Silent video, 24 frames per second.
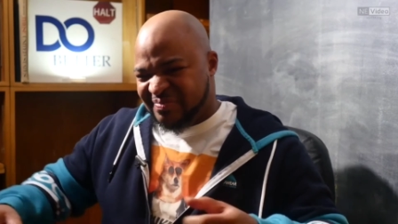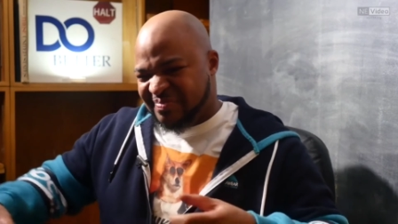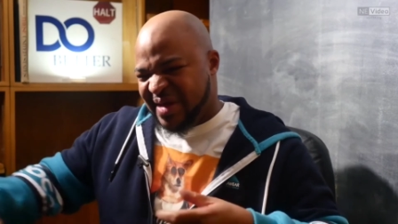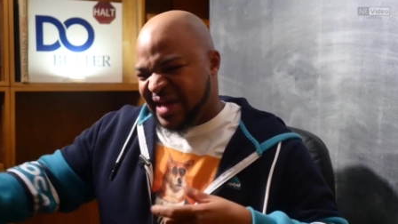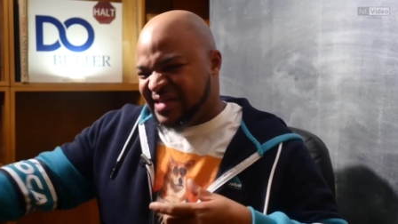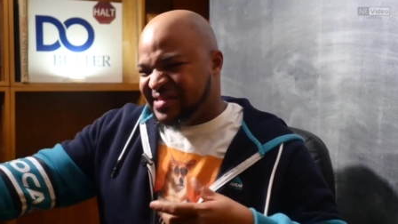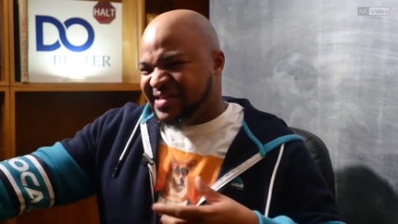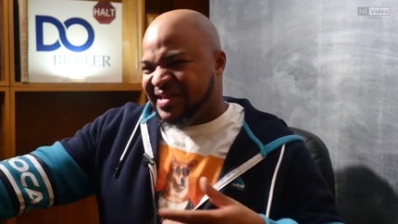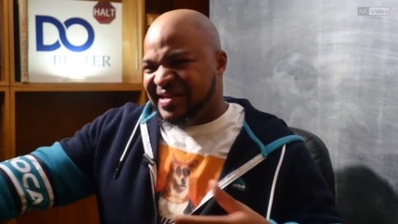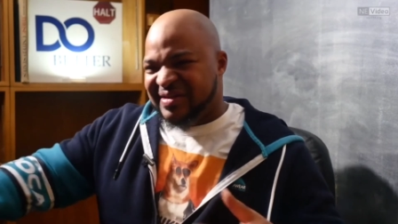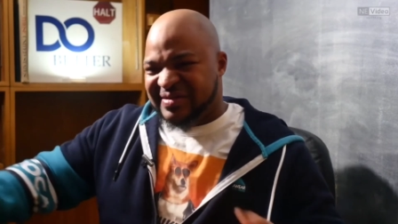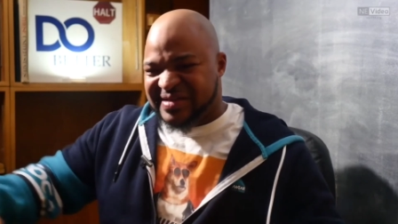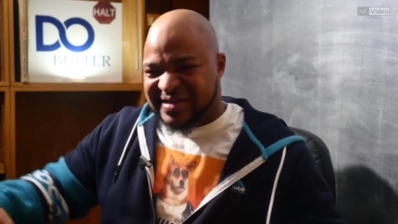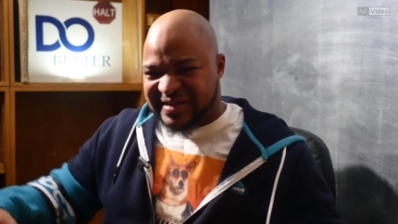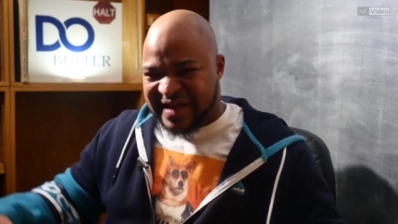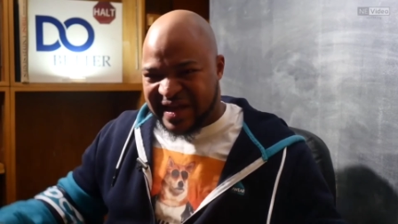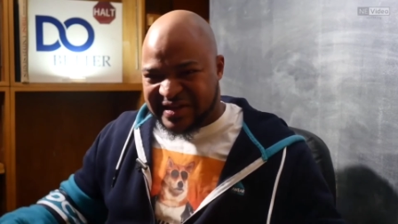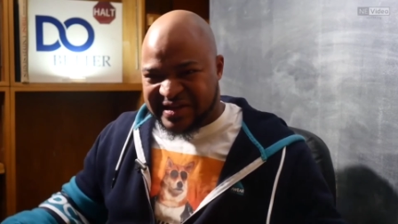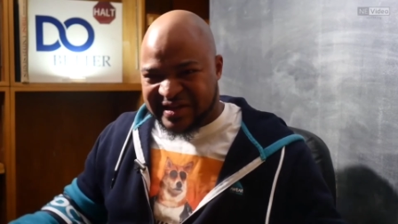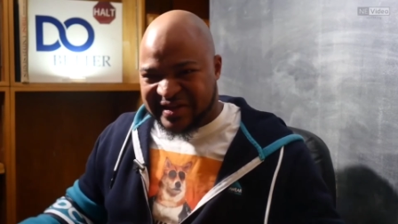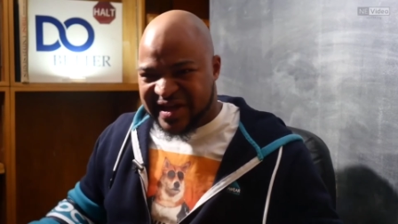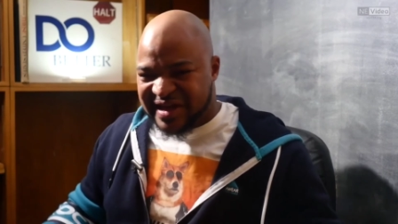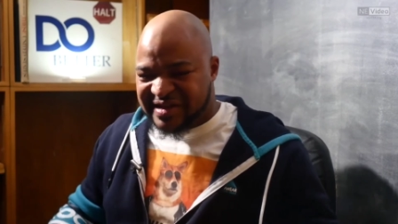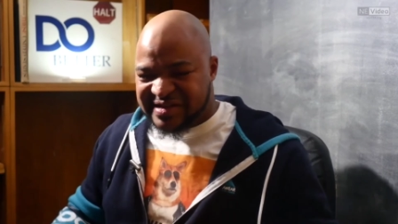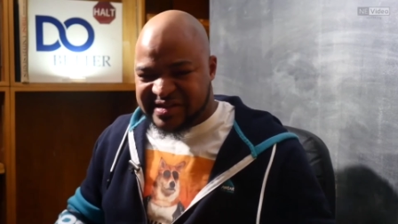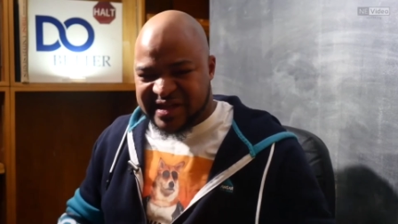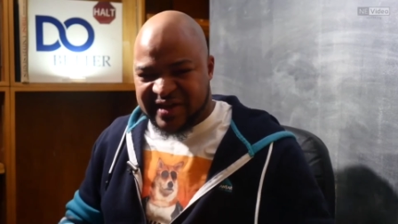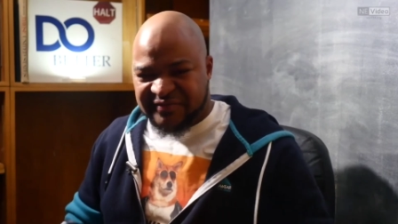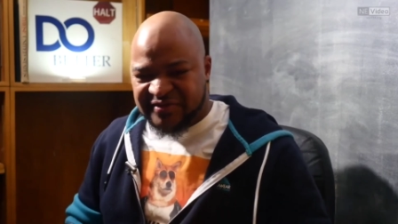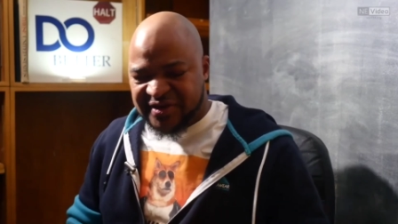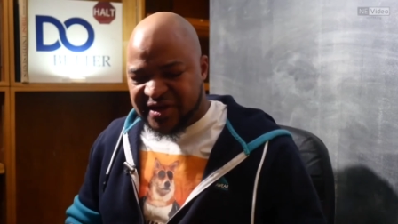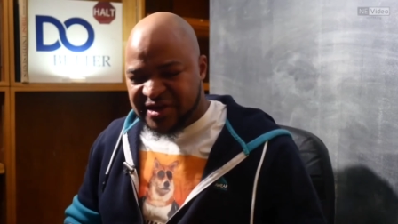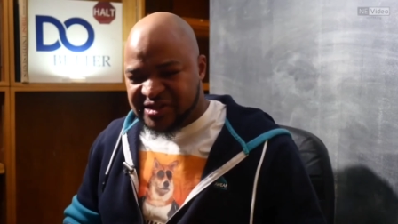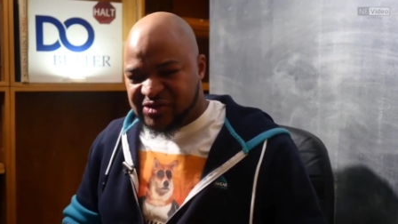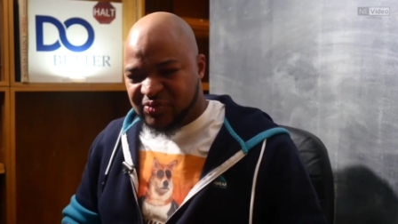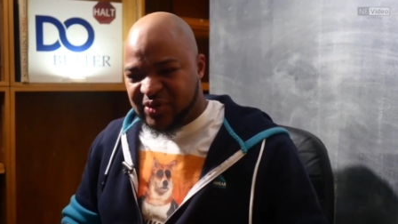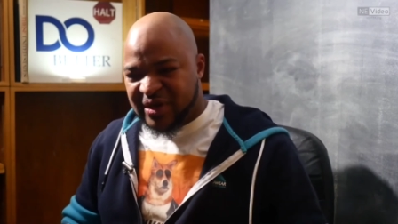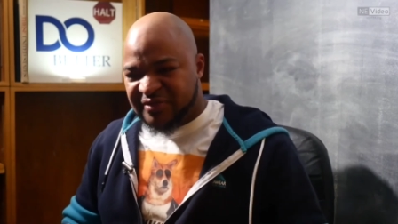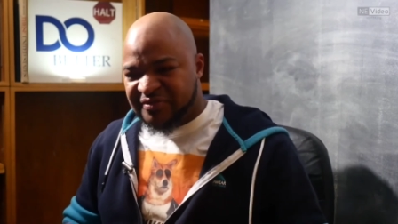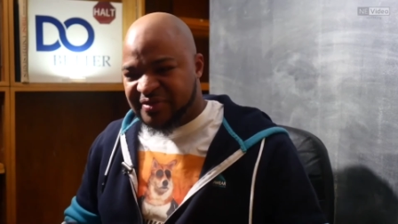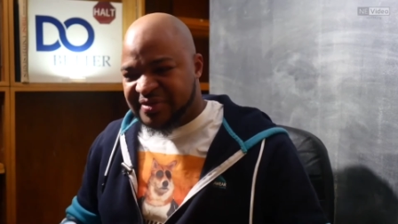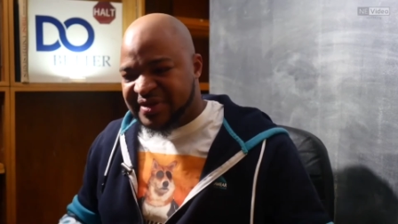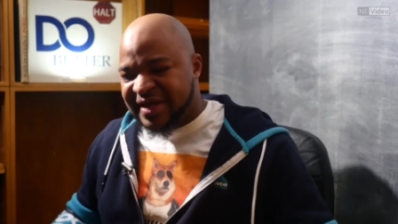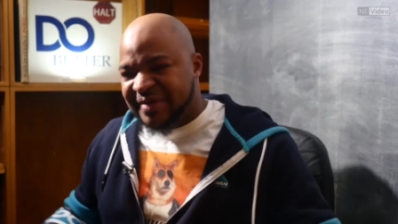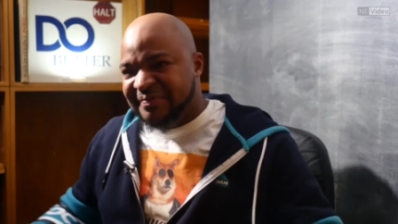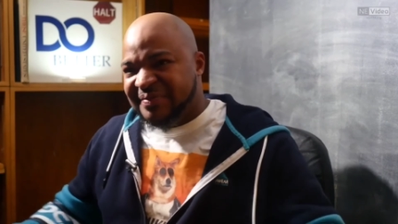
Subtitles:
based in like the late 70s or whatever.